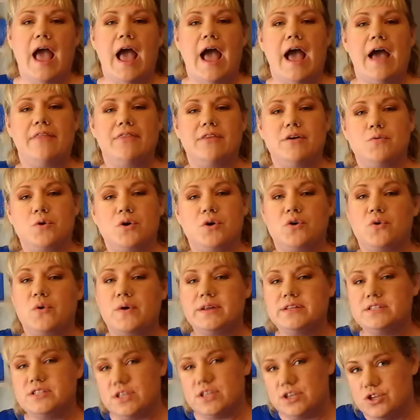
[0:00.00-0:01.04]
And then we're
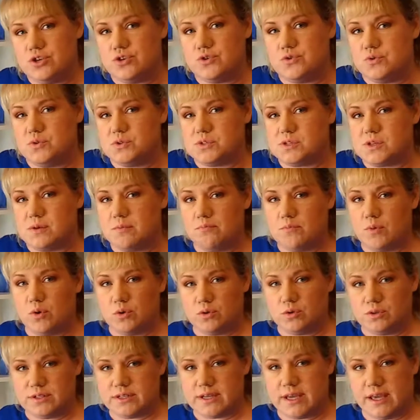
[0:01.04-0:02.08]
going to use
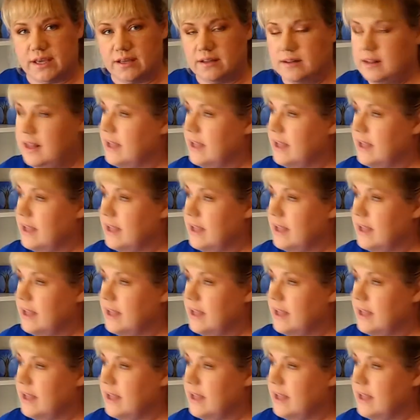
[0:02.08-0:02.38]
molding,